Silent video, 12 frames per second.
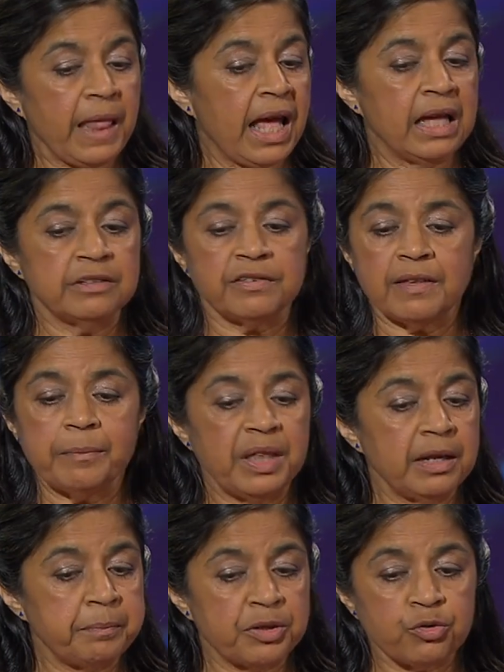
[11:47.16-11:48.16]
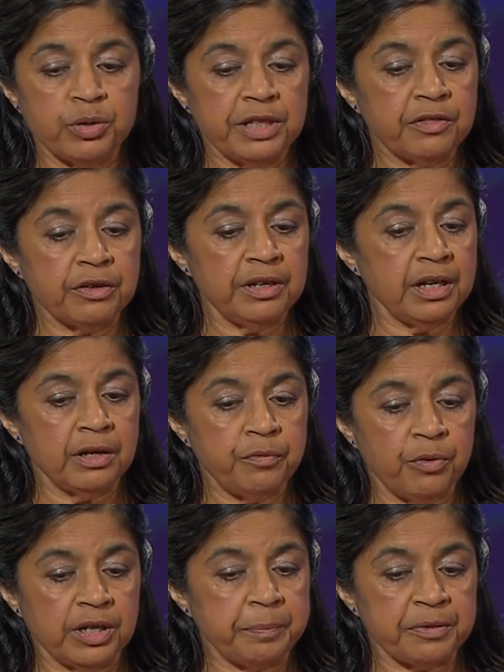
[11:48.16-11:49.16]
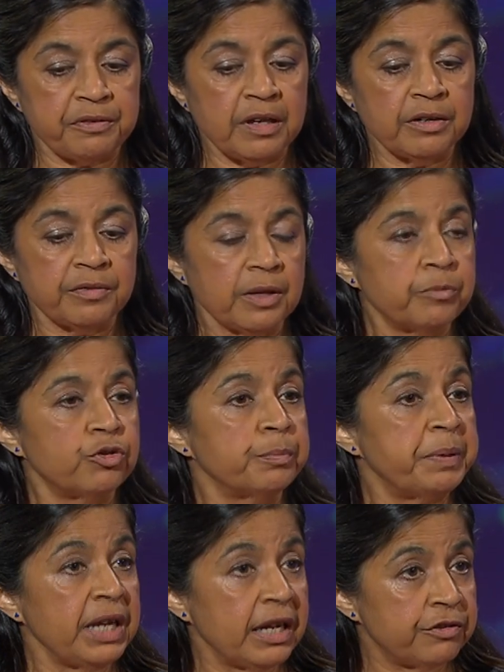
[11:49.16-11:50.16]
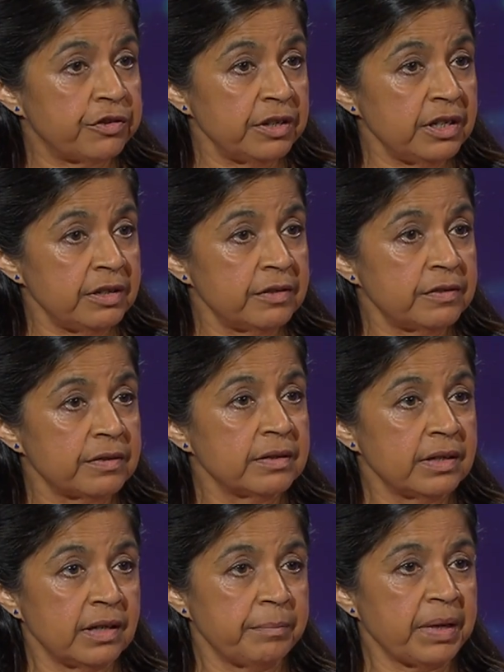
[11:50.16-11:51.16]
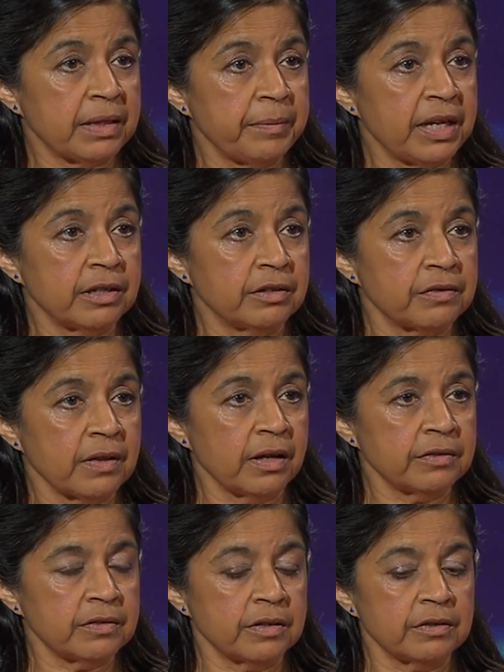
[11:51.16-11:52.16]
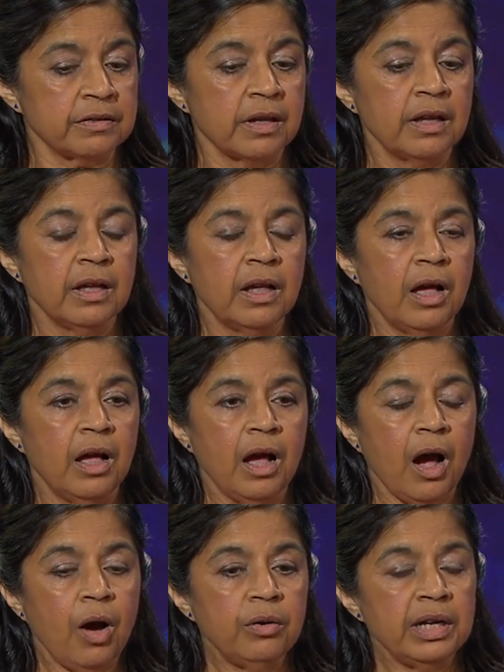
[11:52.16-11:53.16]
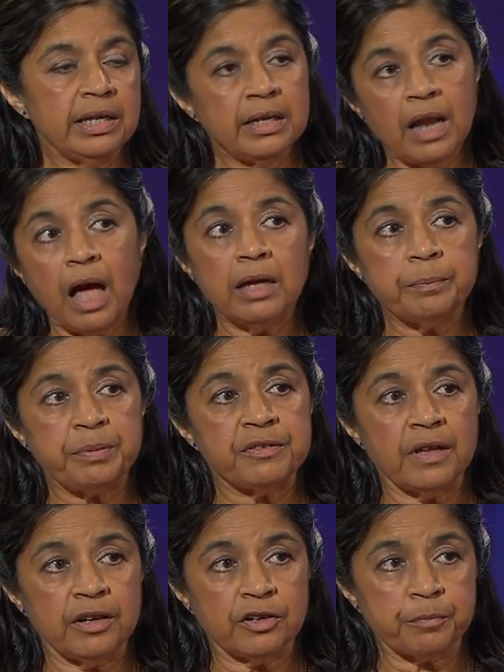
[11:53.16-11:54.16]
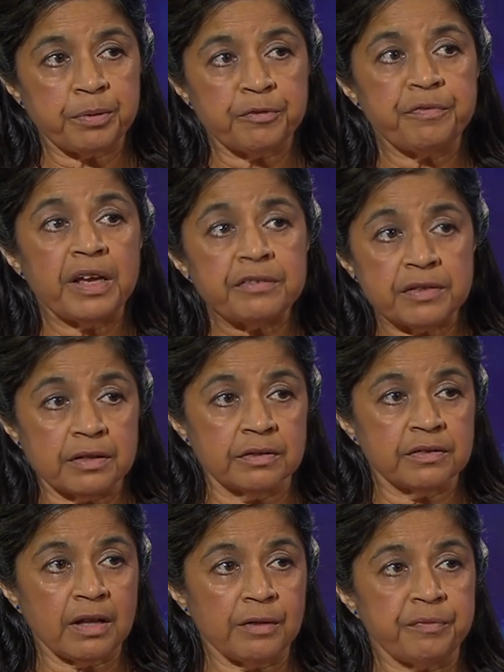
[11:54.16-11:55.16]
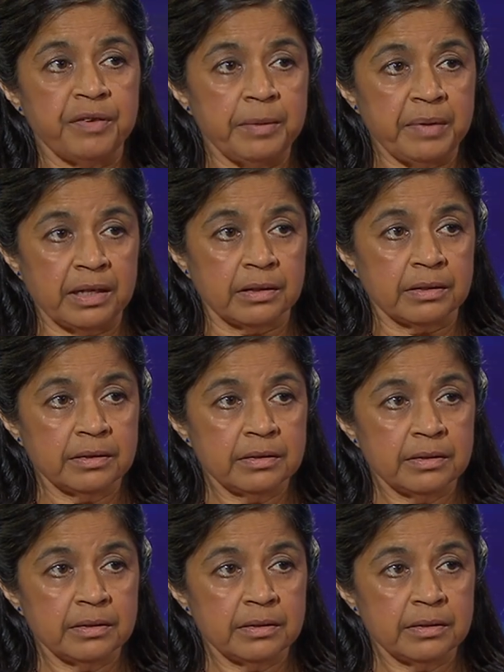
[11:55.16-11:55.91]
and something between 30 and 40% of them do PhDs in mathematical sciences, only 9% of professors are female